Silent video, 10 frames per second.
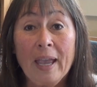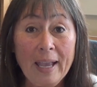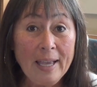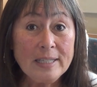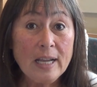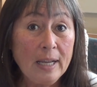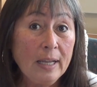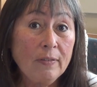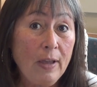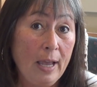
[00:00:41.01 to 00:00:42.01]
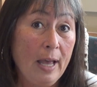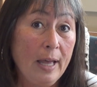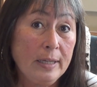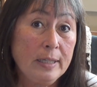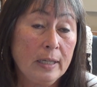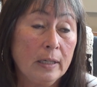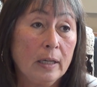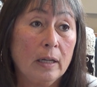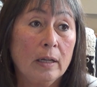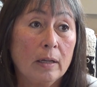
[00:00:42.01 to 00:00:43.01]
And I have had,
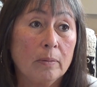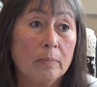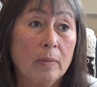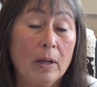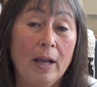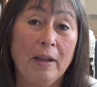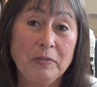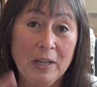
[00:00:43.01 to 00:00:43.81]
I've